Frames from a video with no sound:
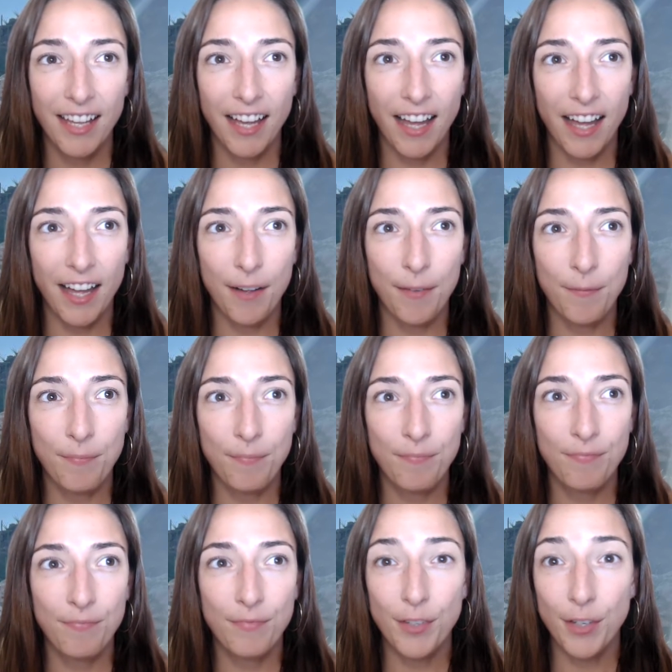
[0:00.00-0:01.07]
and
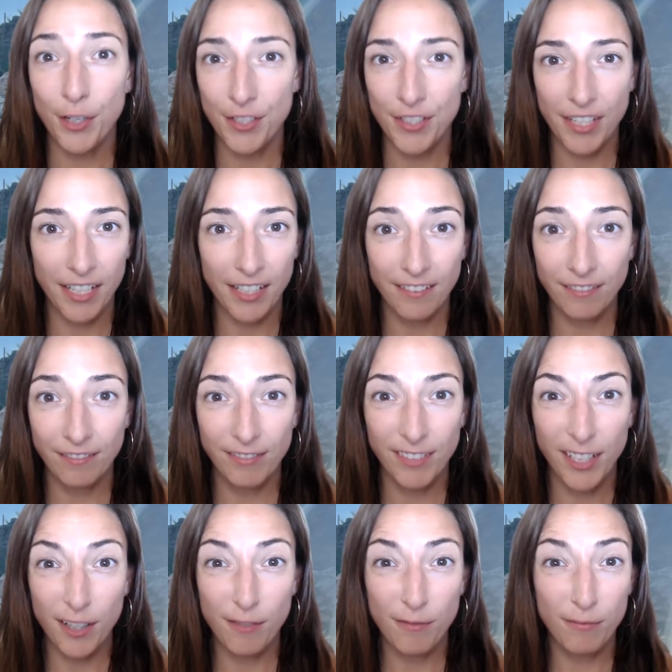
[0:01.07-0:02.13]
nursing, you know,